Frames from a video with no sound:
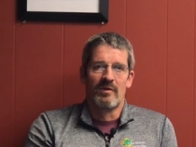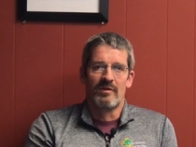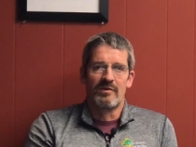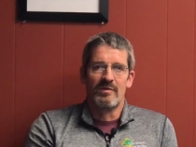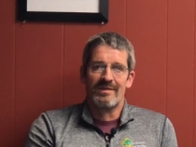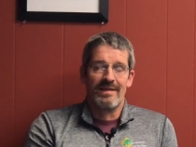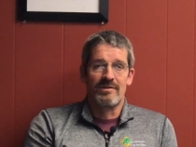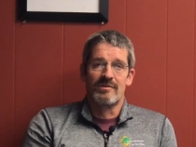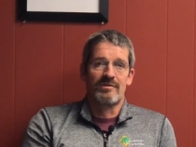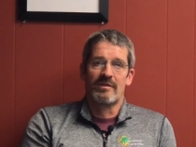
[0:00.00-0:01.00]
you're doing
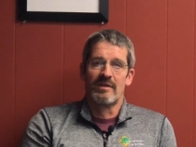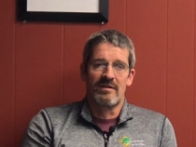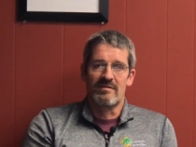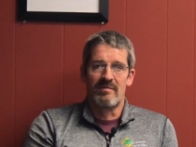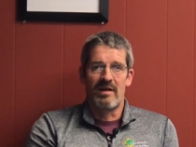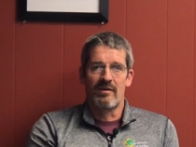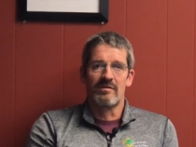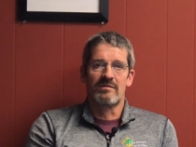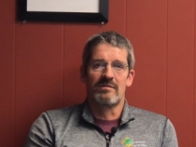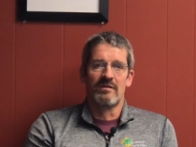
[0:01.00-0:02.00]
dentistry, it doesn't matter.
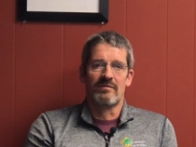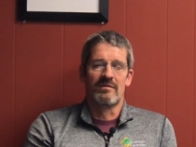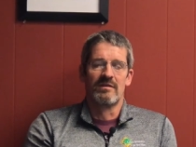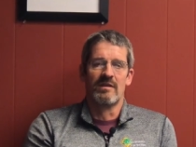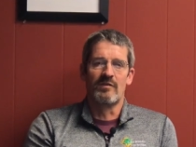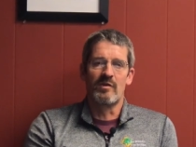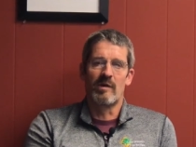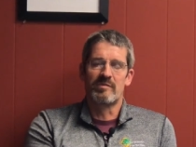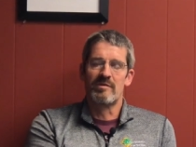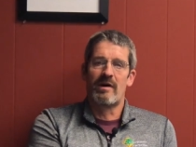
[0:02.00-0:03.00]
It's if you
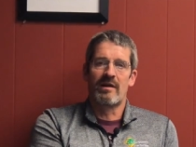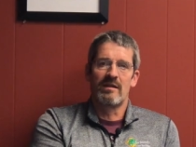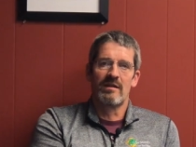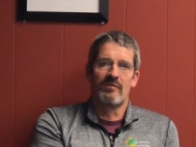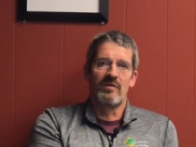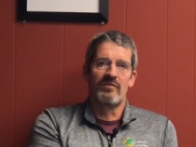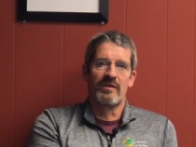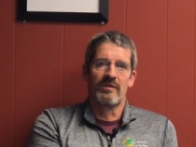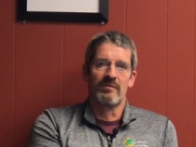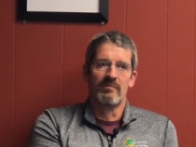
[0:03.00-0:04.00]
help somebody, and if you
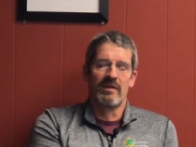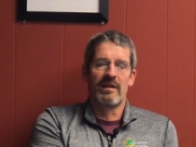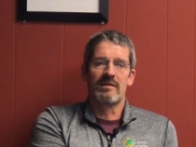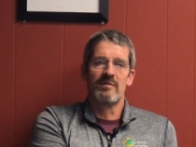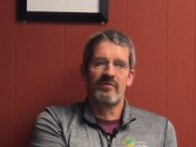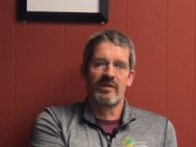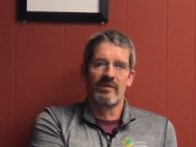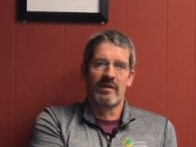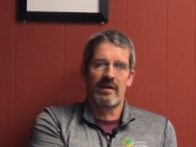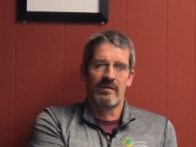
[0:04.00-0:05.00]
let them feel
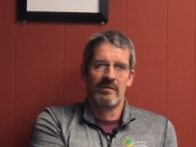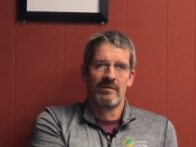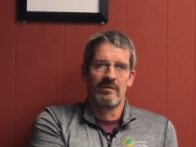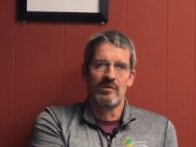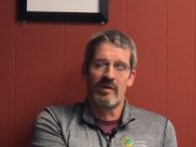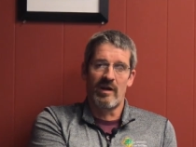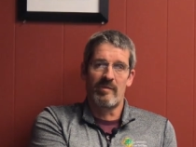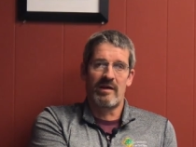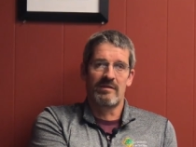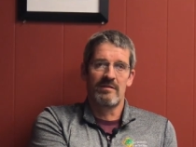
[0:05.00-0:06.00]
like you care
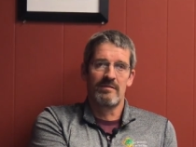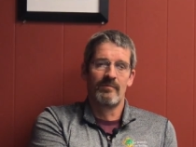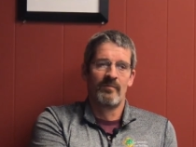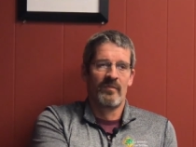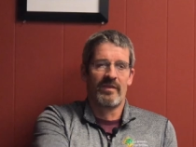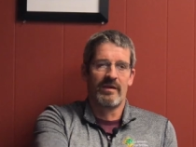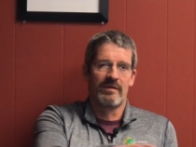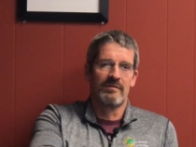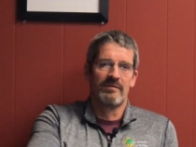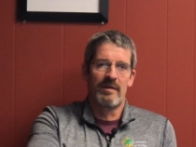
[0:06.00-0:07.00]
about them,
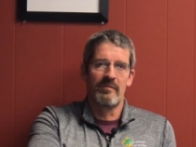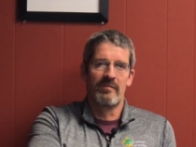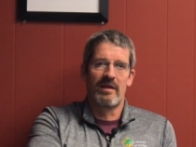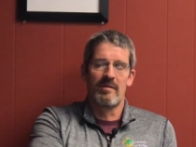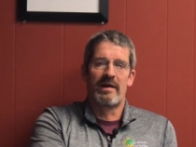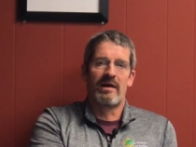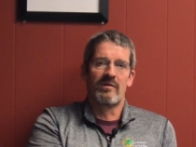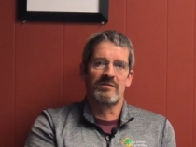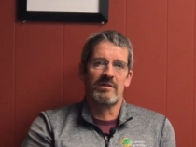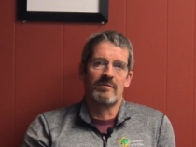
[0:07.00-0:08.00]
that
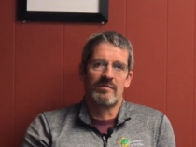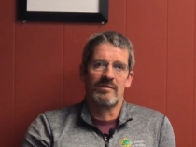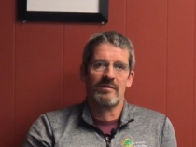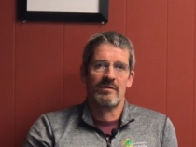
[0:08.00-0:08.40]
empowers them to